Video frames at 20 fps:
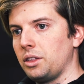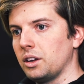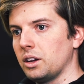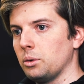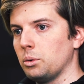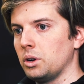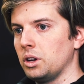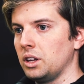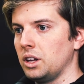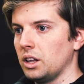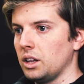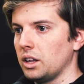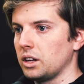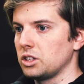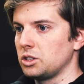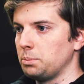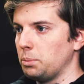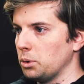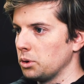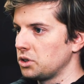think I want to get
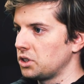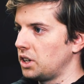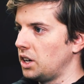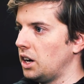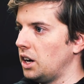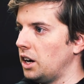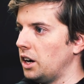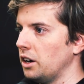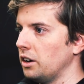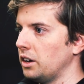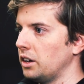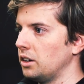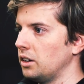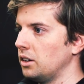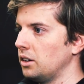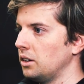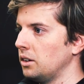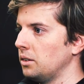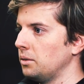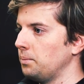a sports car,
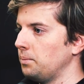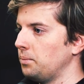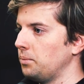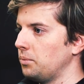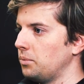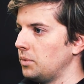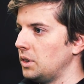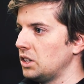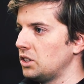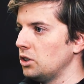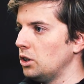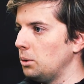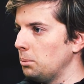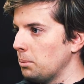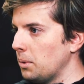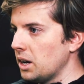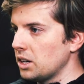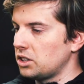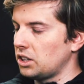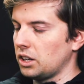and there's not
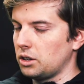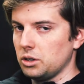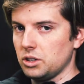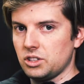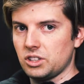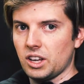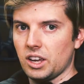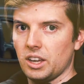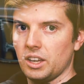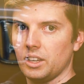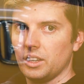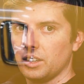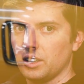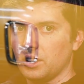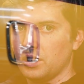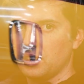much I could say